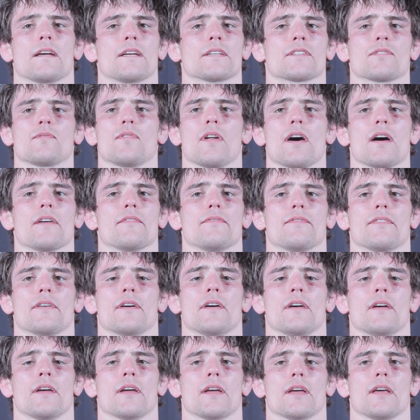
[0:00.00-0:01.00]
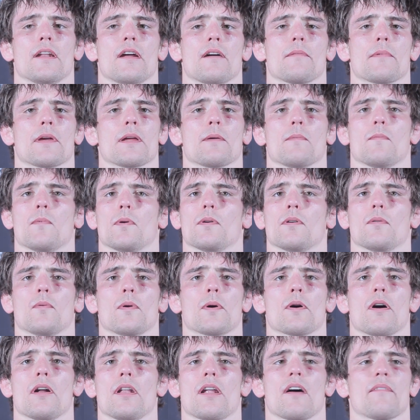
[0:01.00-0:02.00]
It's all love, you know what I mean?
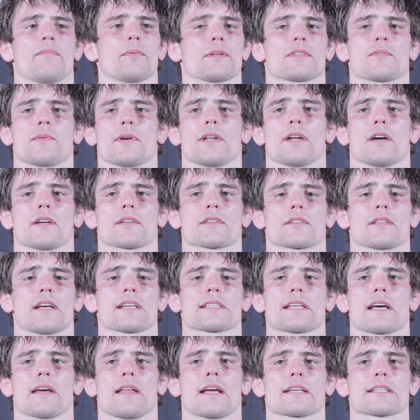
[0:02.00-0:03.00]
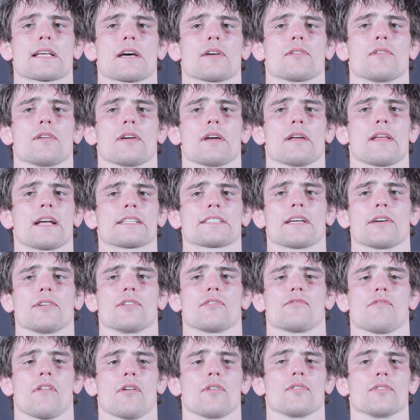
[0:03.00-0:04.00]
We've got love between us. That's how
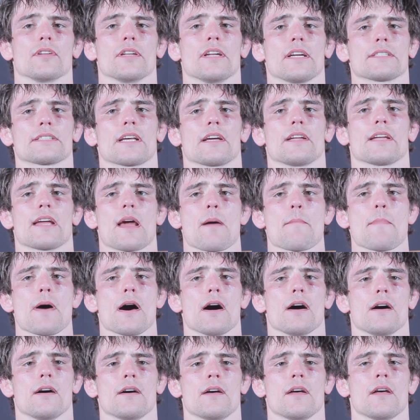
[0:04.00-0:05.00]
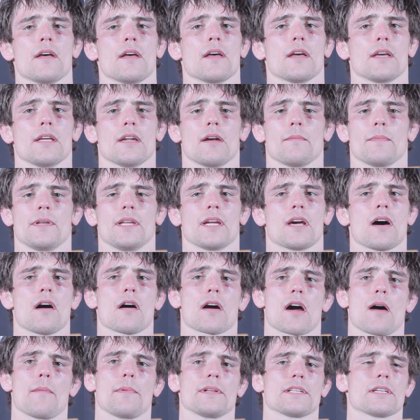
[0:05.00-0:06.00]
you grow, and that's how you get better. You know what I mean? You
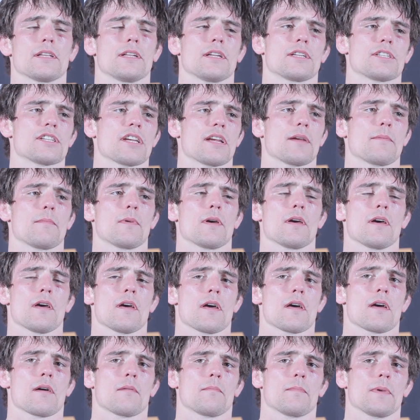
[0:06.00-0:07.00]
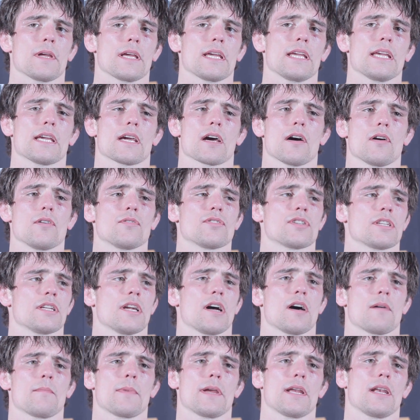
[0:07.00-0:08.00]
can't come into the gym, egos, you
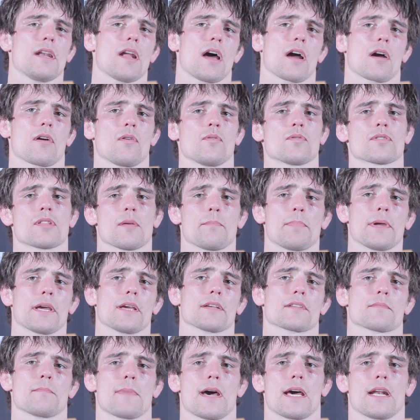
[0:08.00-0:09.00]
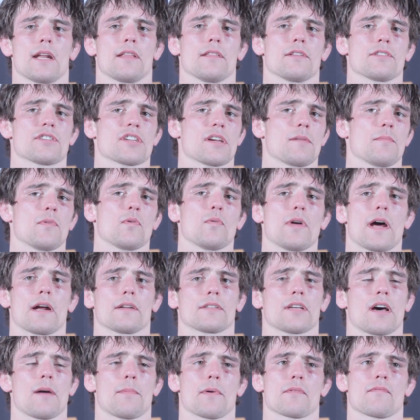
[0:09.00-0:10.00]
know what I mean? Like, who's the biggest man in the gym, all
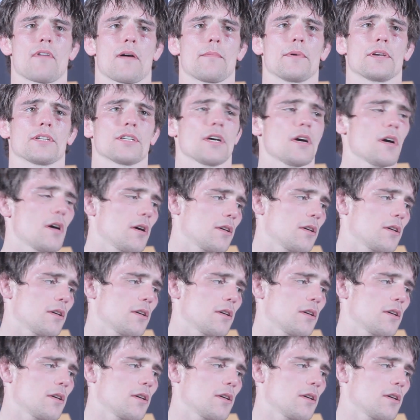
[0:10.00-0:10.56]
that type of rubbish.